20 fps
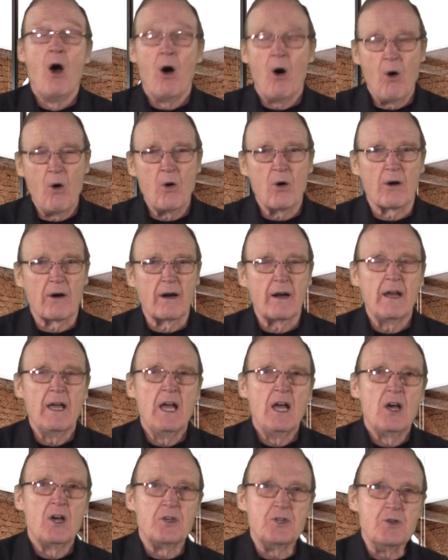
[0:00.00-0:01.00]
Or
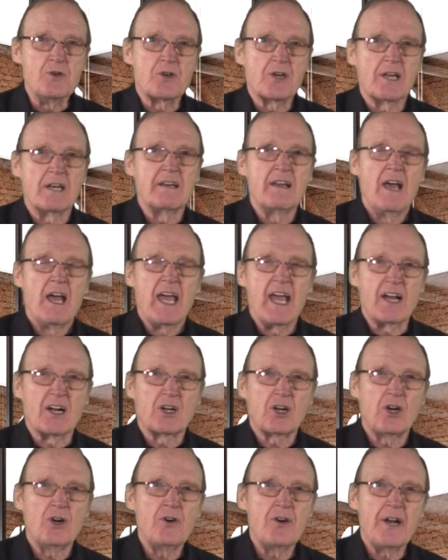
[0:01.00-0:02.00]
you can
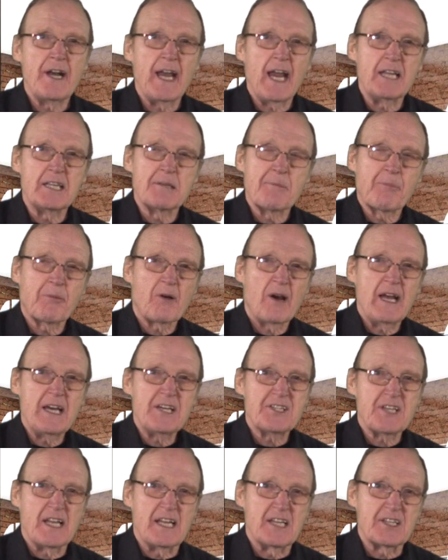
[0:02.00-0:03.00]
include it in the
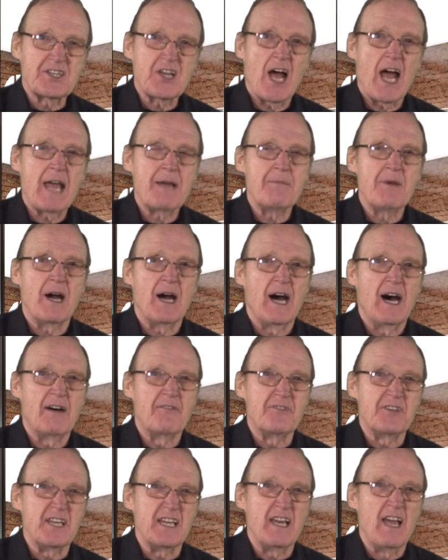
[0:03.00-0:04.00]
price at the time
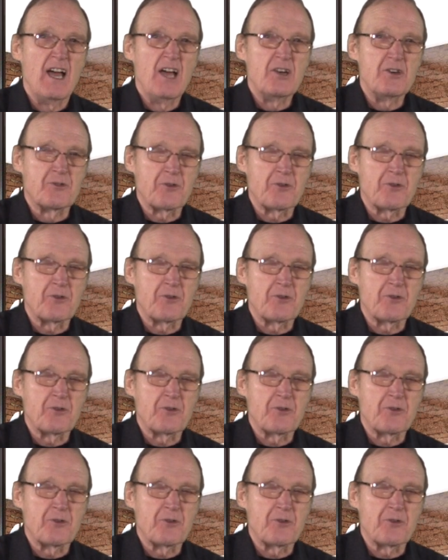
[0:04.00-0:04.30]
of the